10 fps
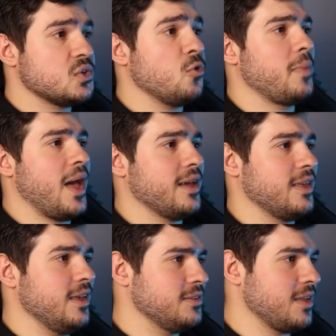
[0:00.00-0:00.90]
So
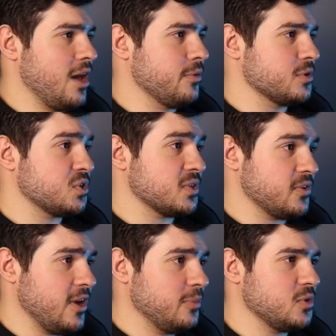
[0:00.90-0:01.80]
back in our
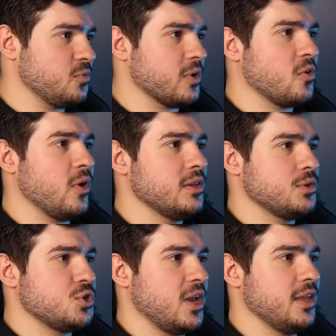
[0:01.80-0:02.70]
script, we're going
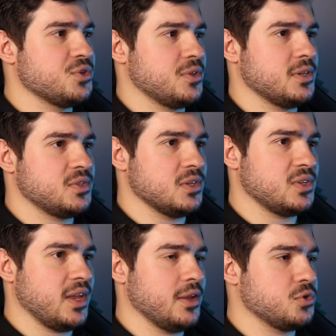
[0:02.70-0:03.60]
to change this to
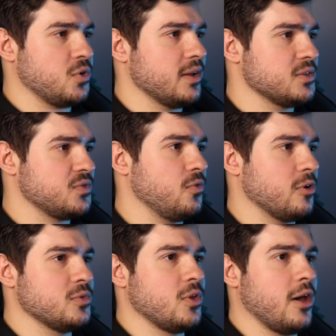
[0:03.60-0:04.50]
say
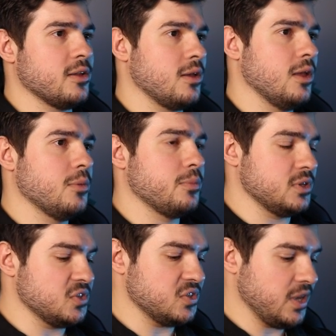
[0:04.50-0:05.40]

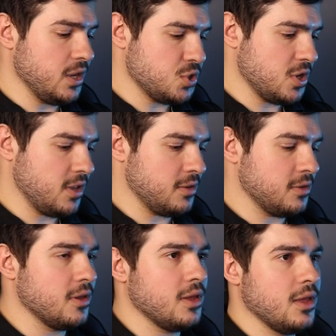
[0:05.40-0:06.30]
transform.position.z